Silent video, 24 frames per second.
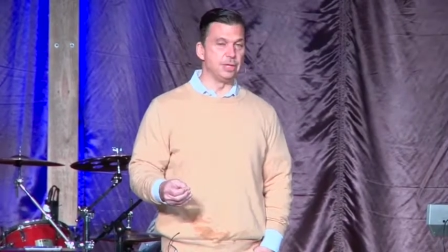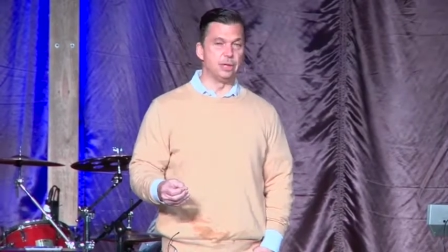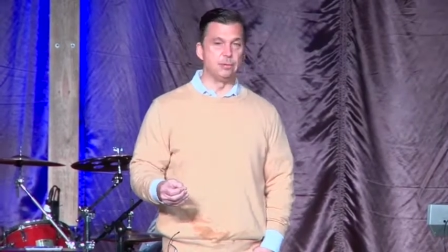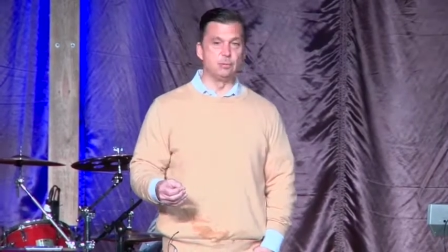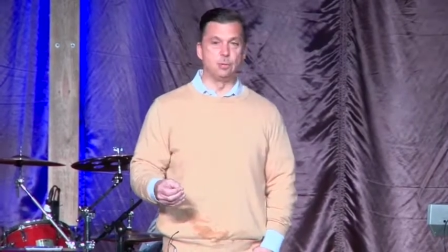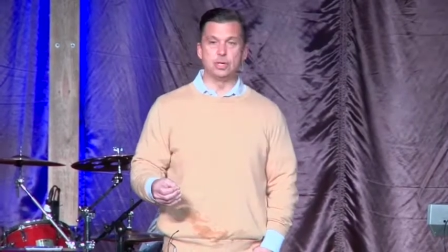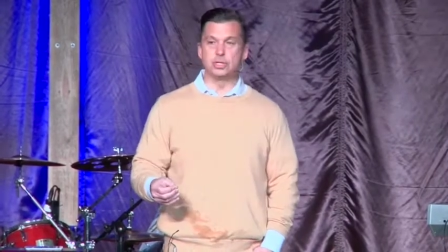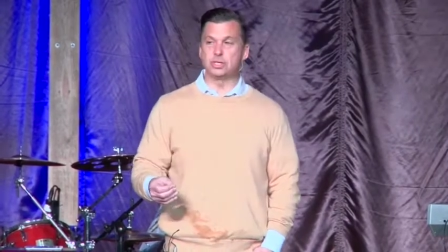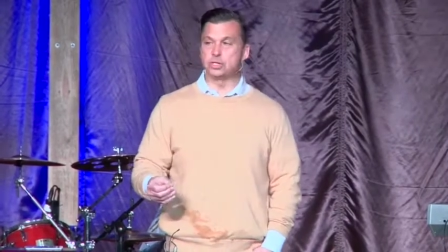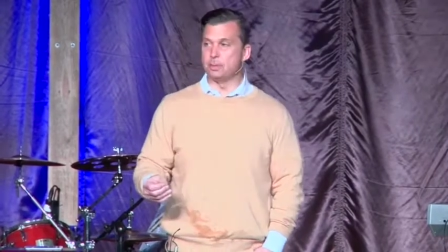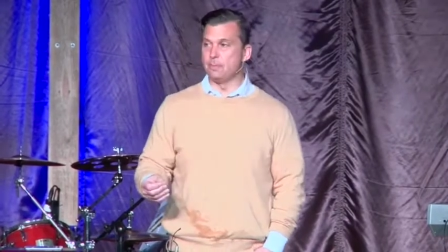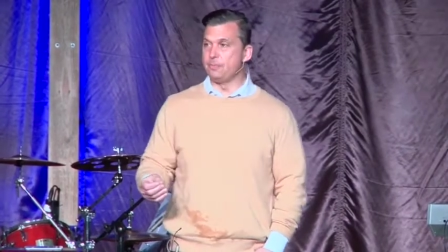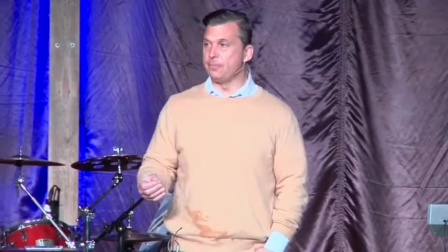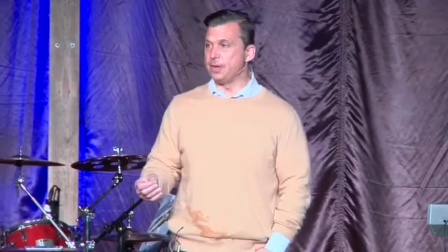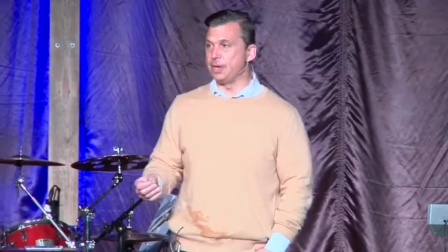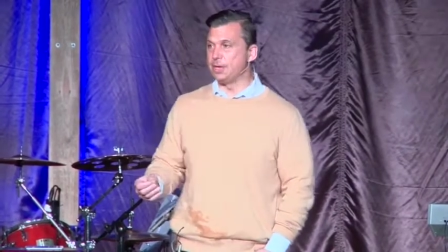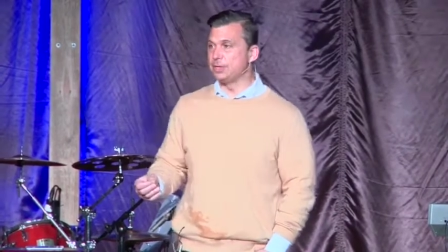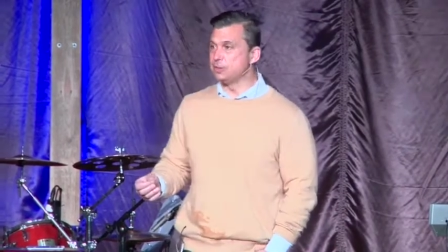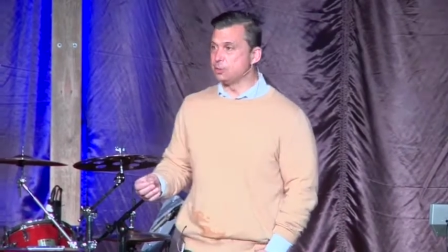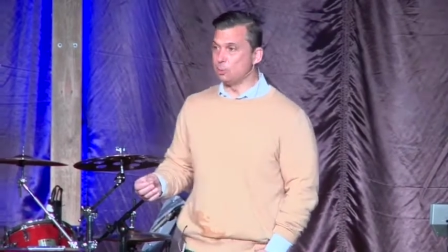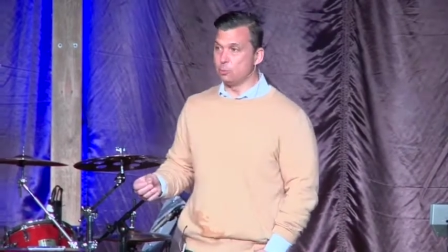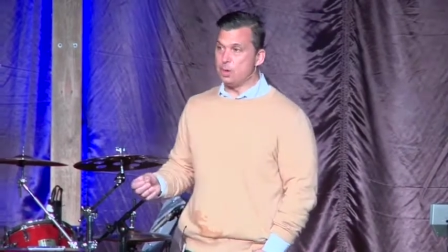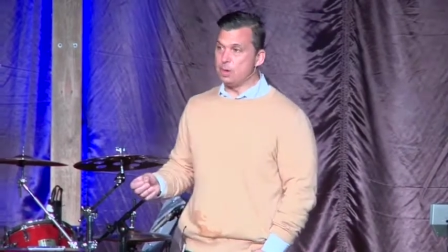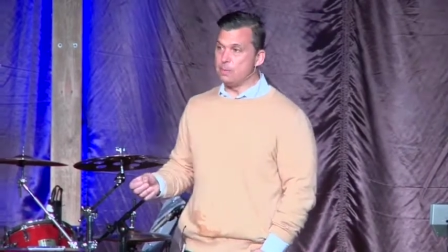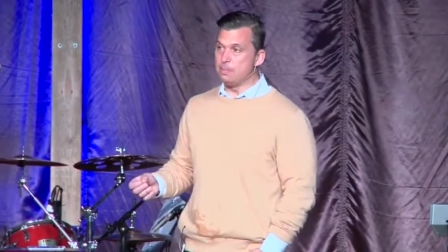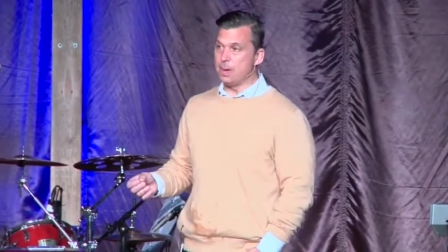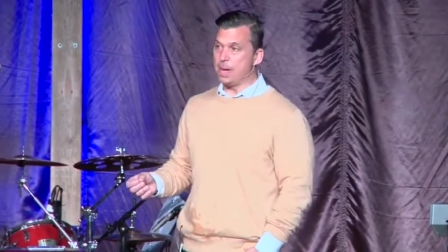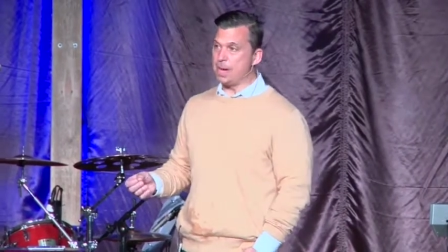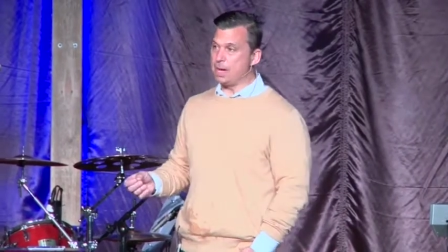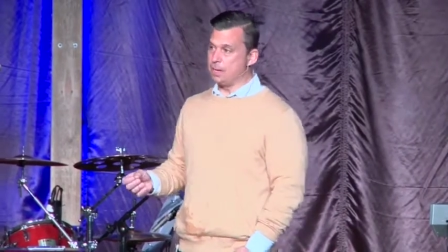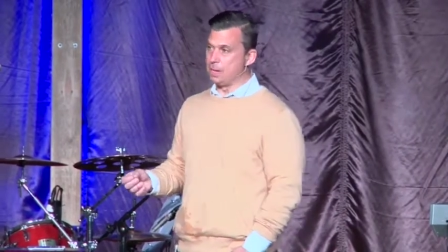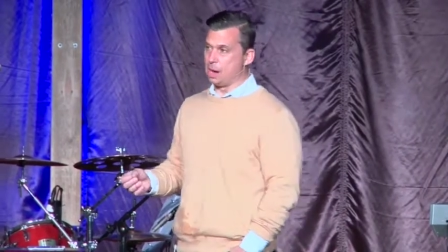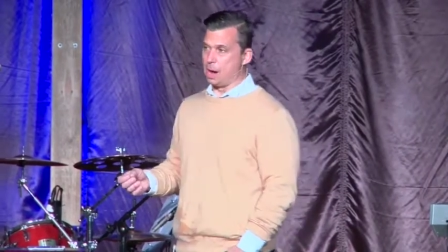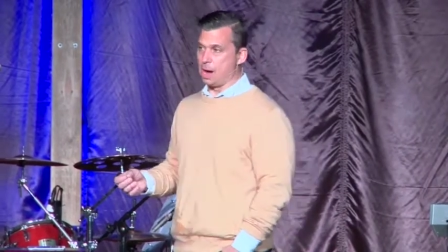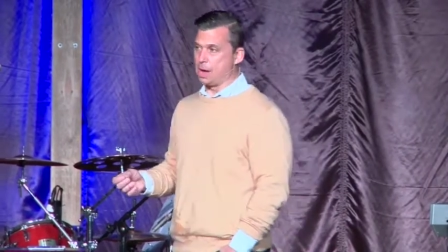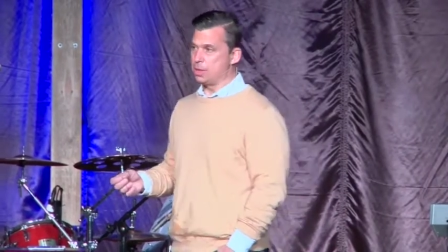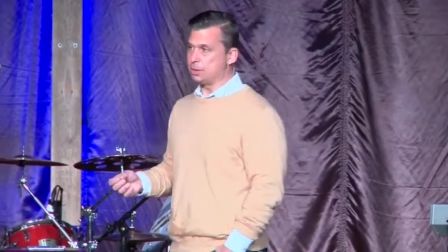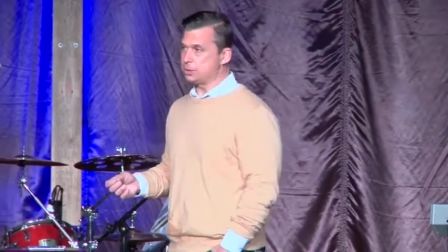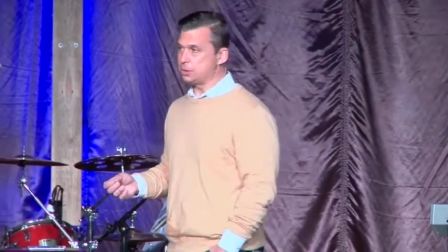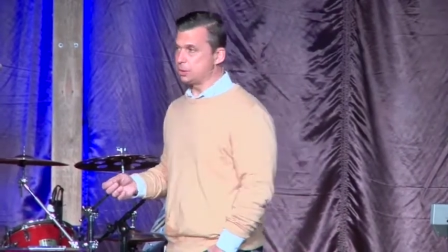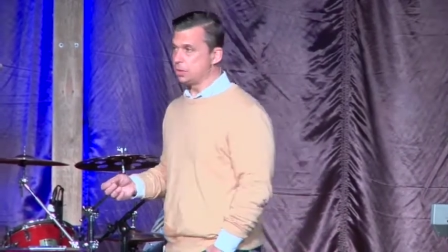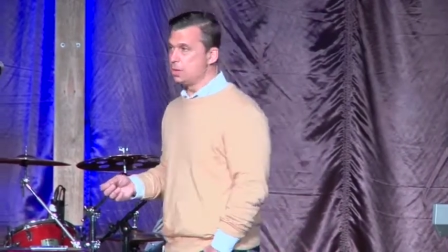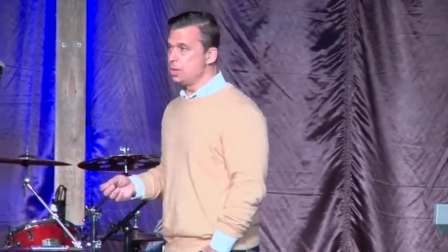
with some things that we may not